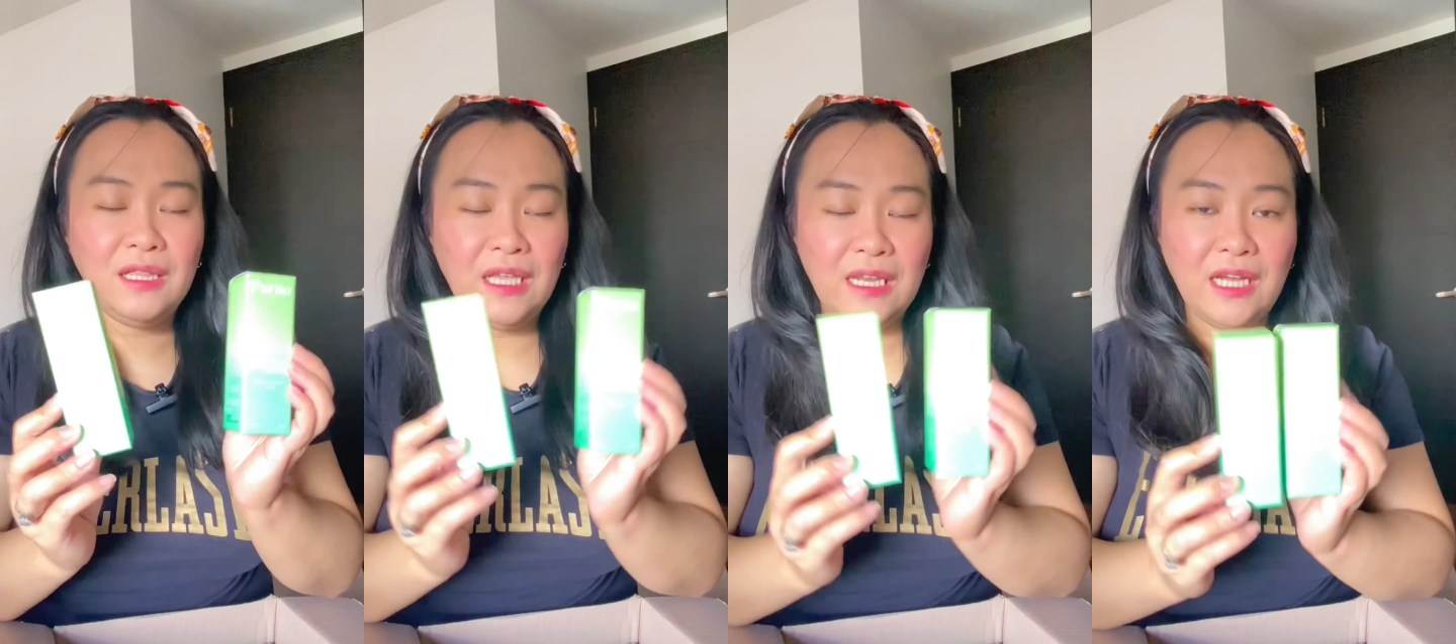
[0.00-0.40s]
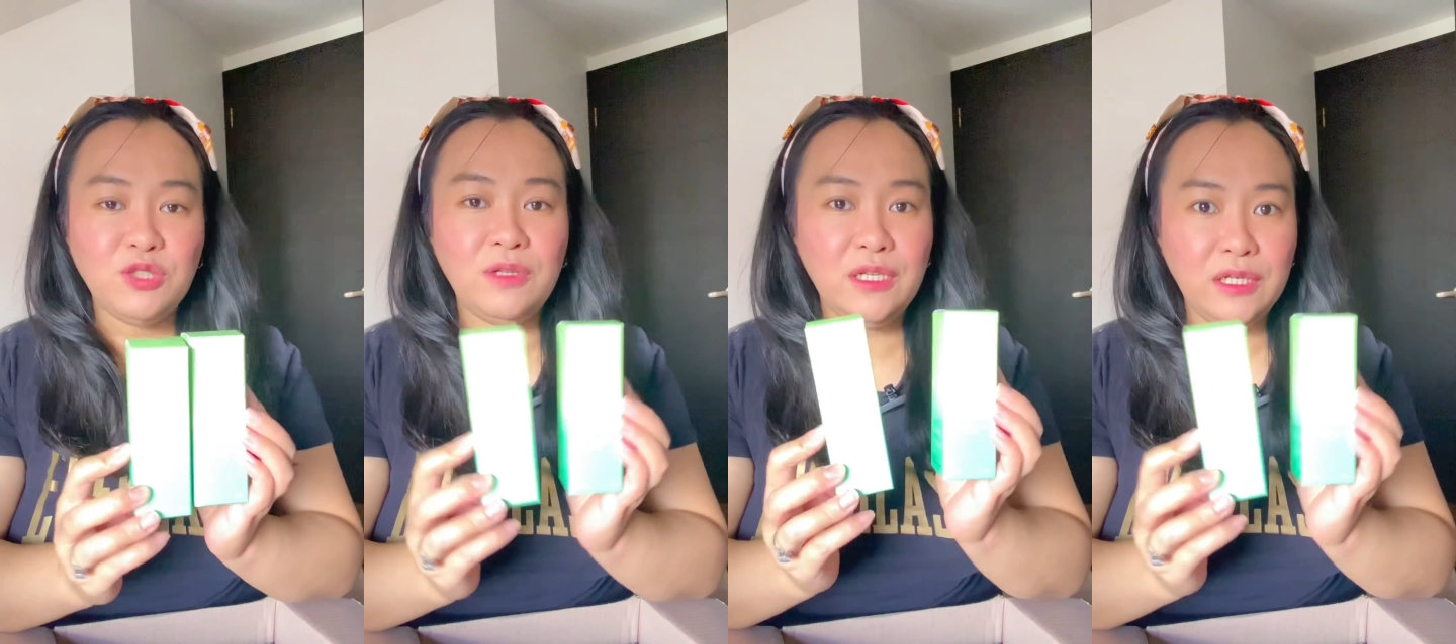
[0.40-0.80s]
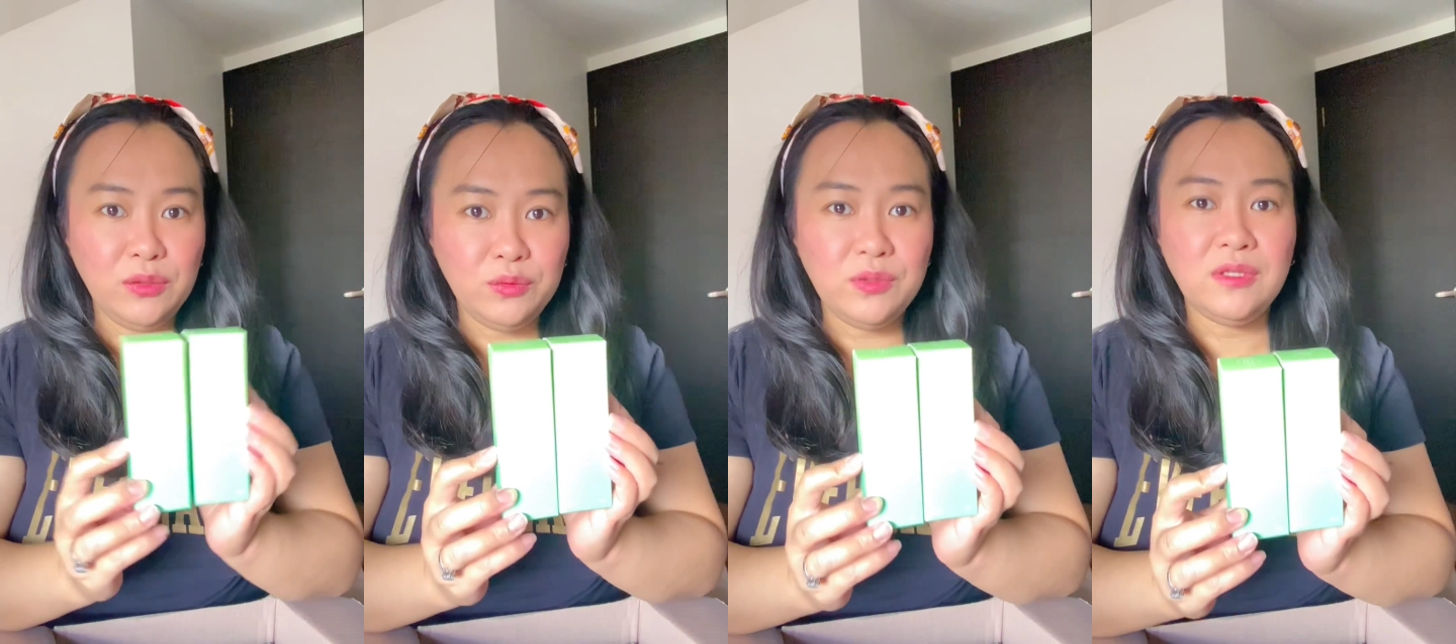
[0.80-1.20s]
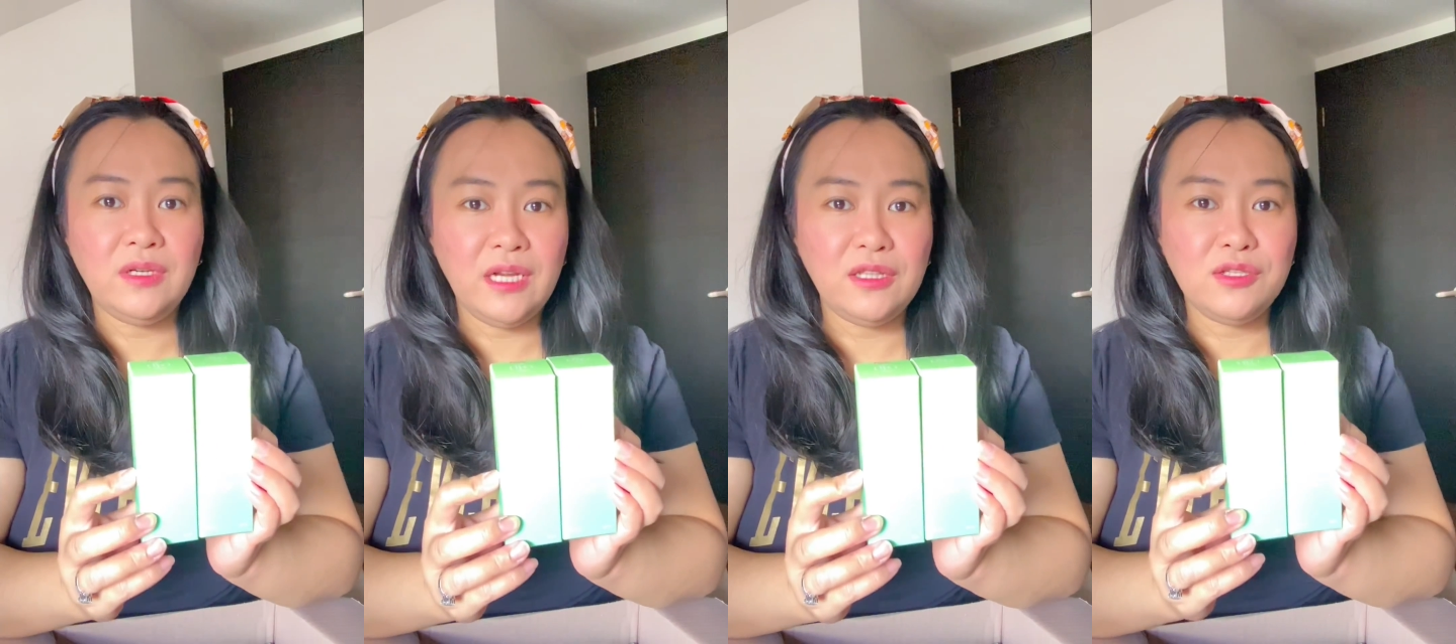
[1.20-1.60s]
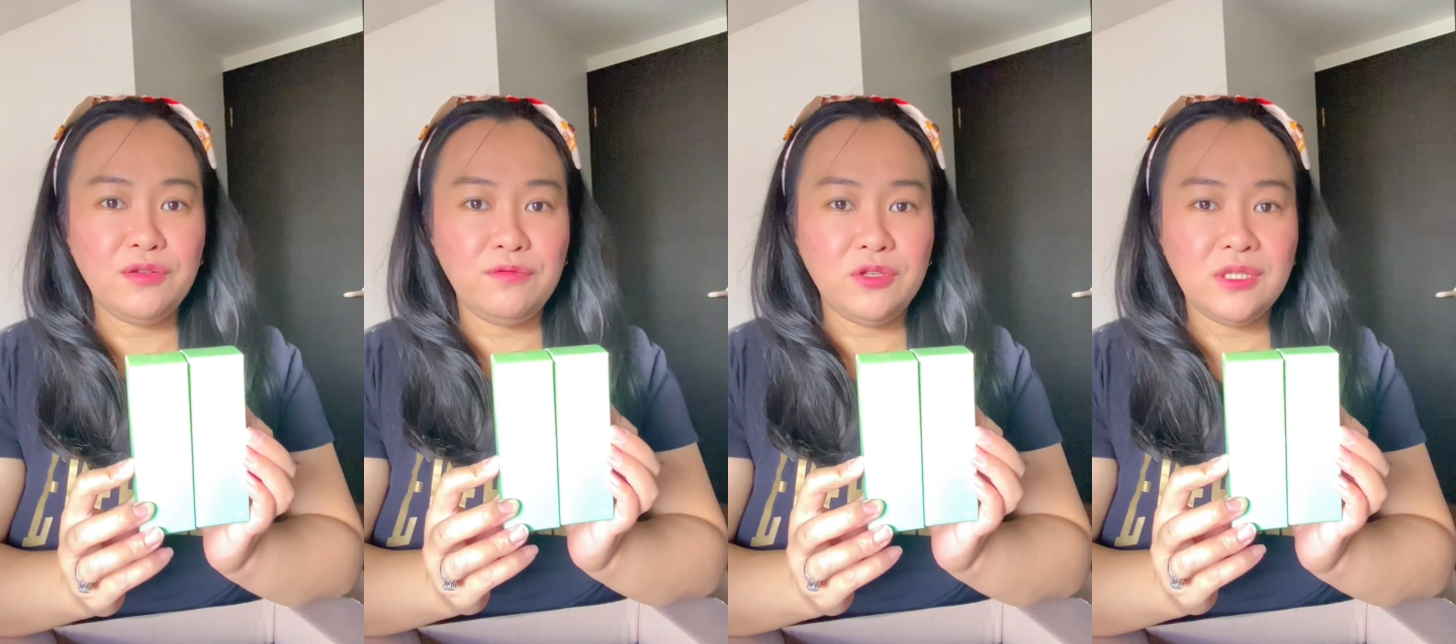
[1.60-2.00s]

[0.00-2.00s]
It can actually reduce the redness of